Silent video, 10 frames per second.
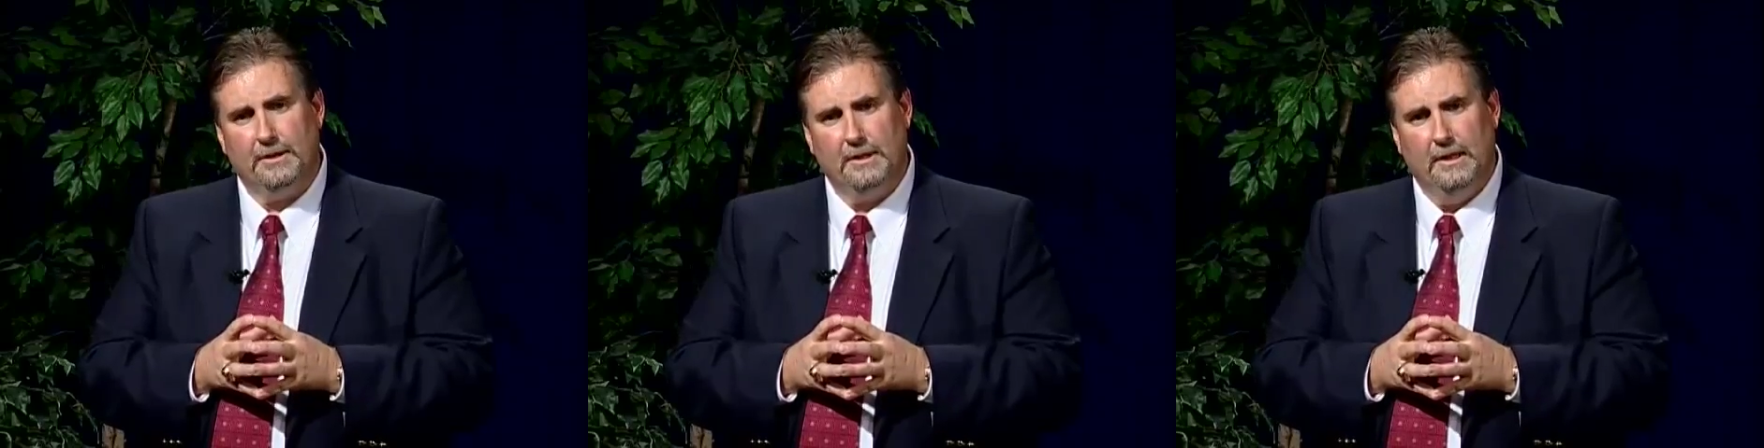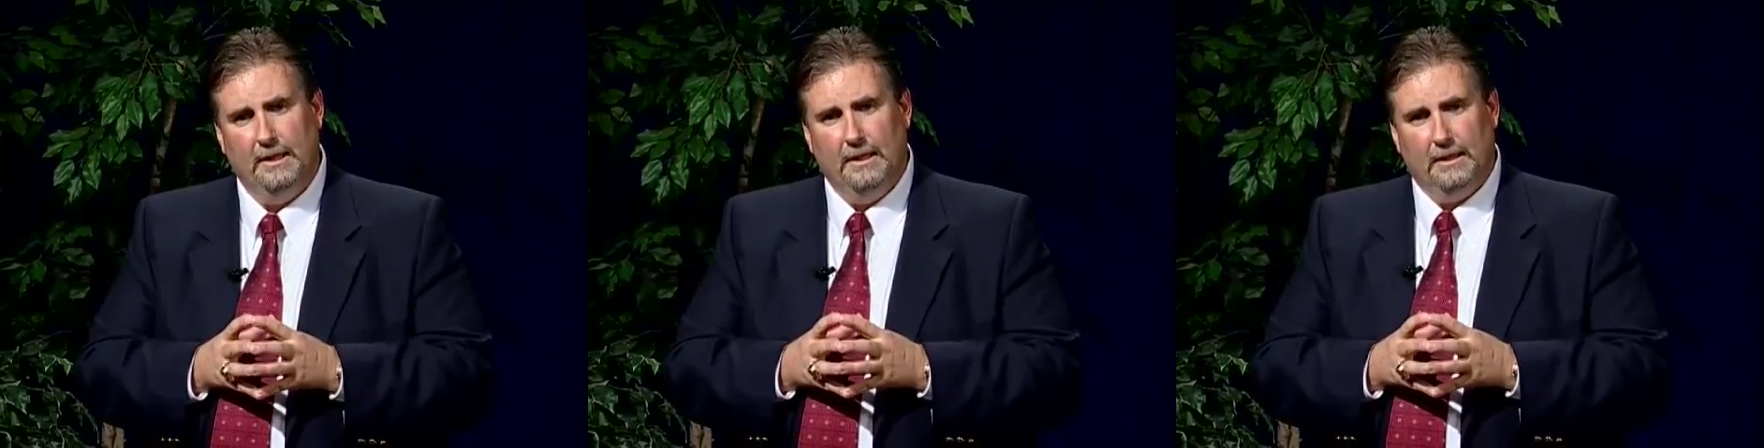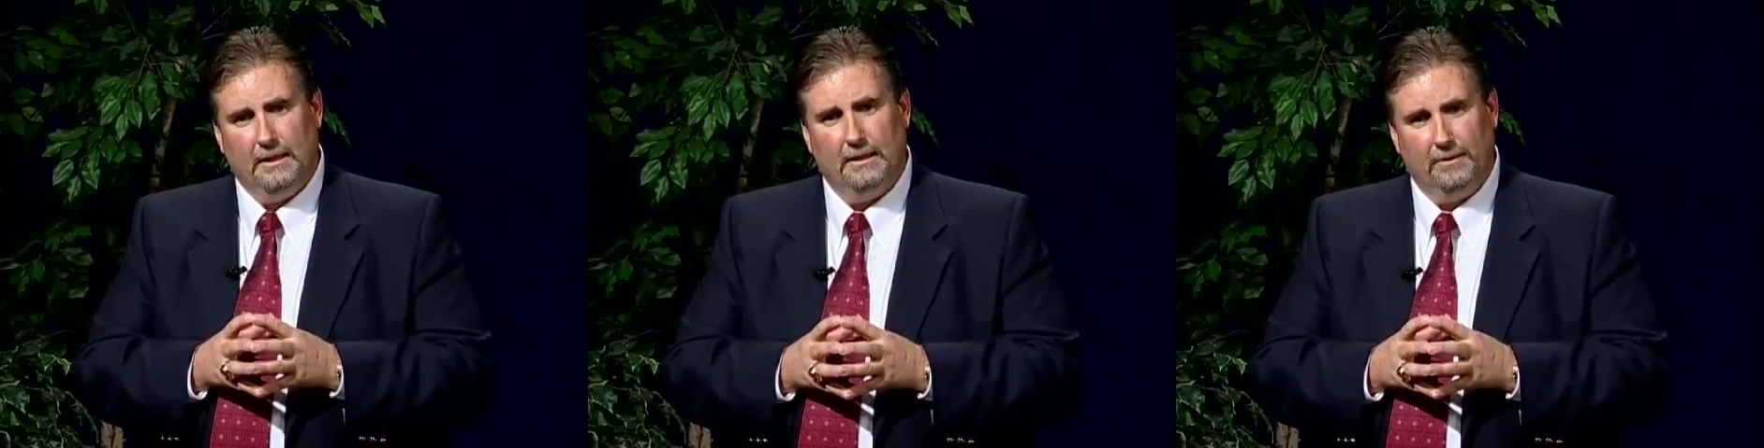us
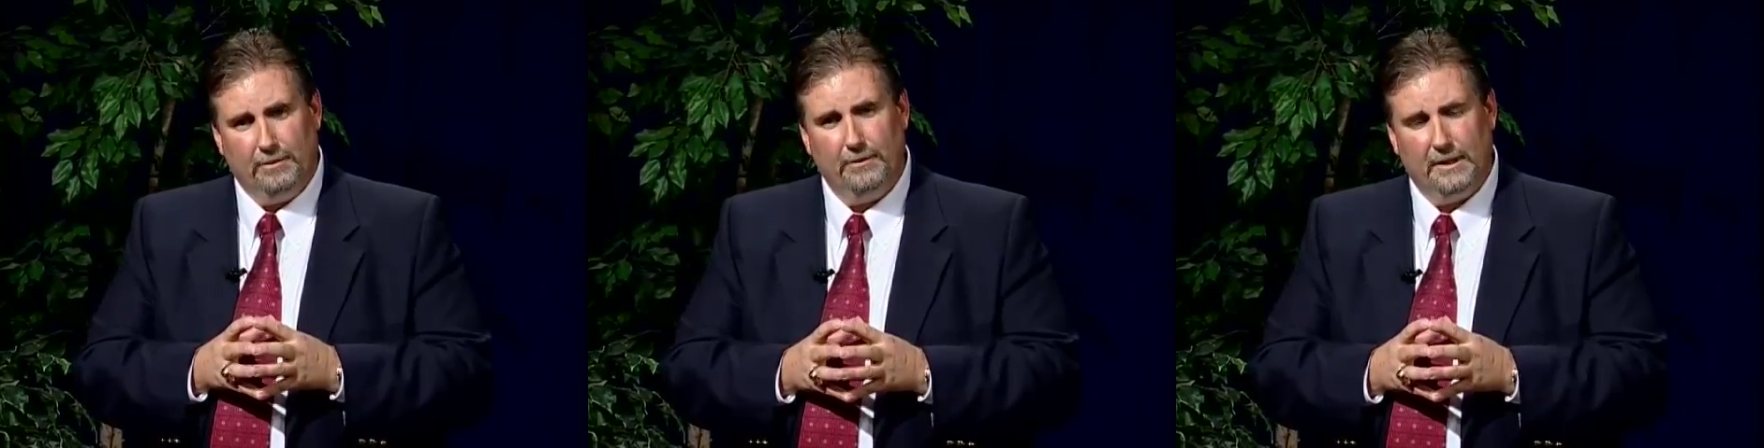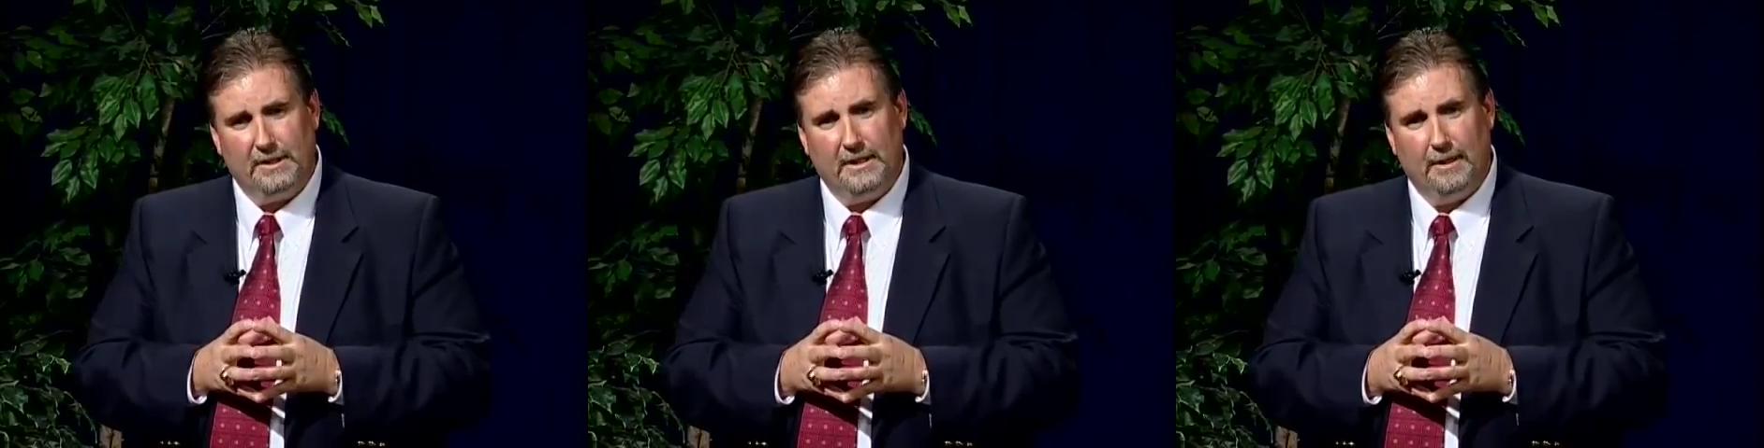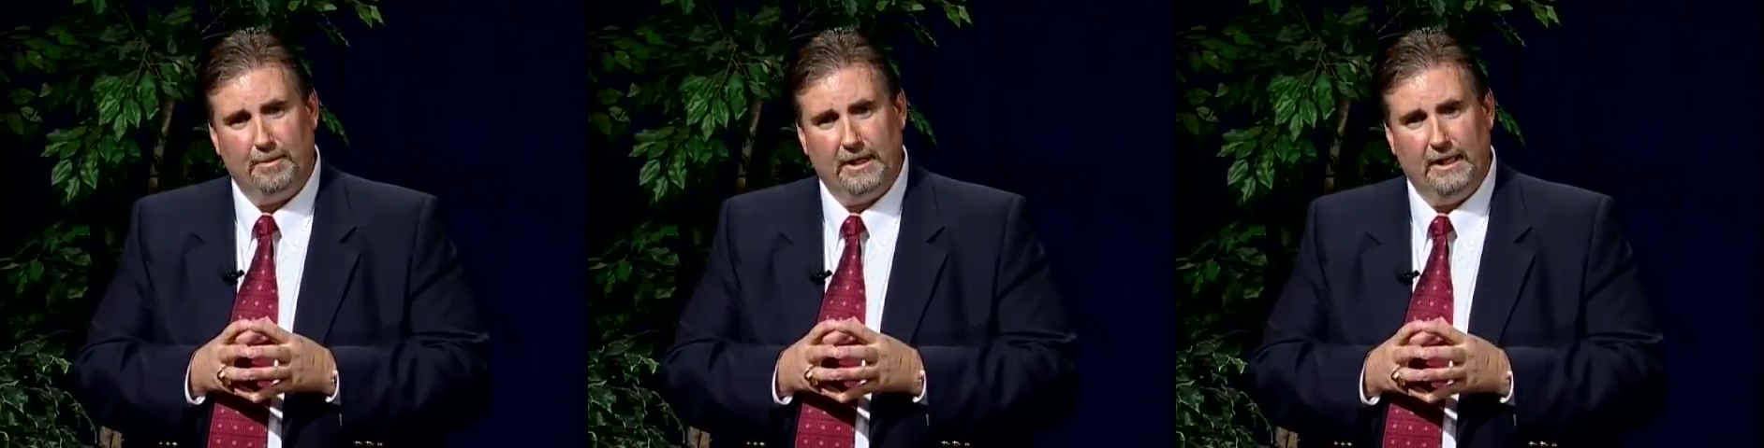through this
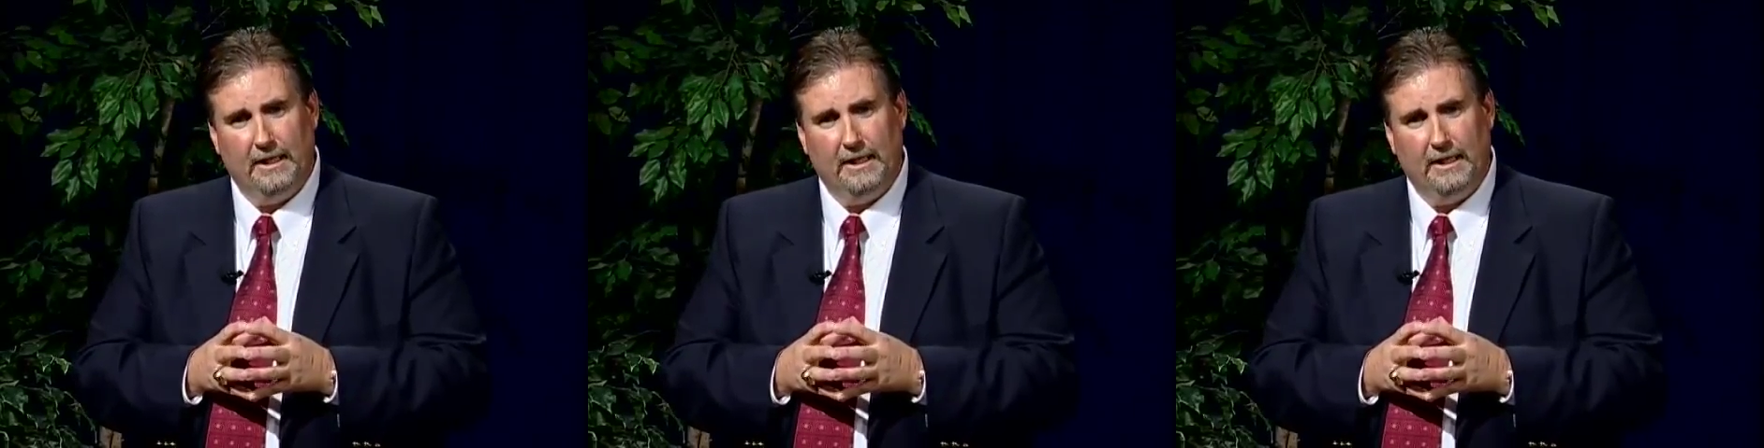company.